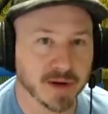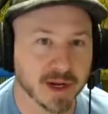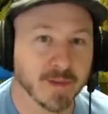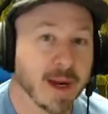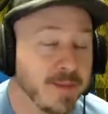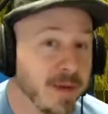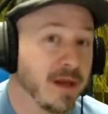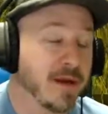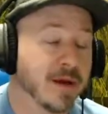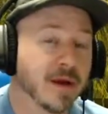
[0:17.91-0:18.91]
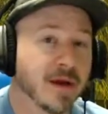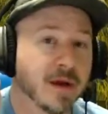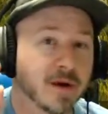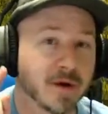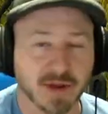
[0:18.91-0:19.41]
And it might be
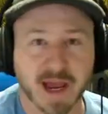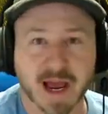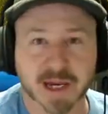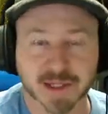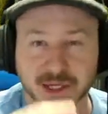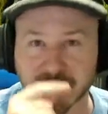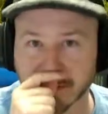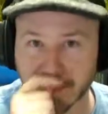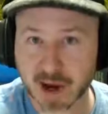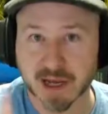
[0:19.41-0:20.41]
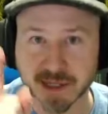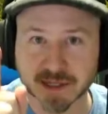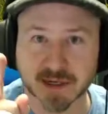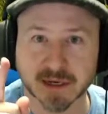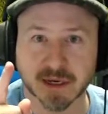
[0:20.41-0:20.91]
early access, but
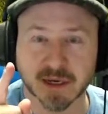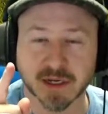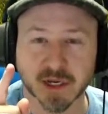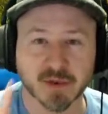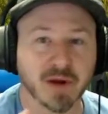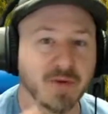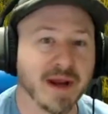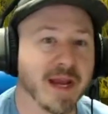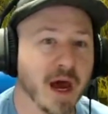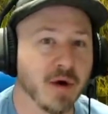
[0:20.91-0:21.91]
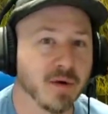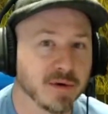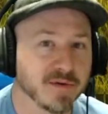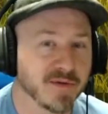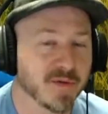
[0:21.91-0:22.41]
you can play it right now
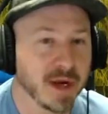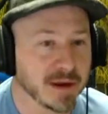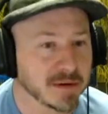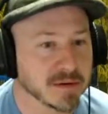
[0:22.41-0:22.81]
for free,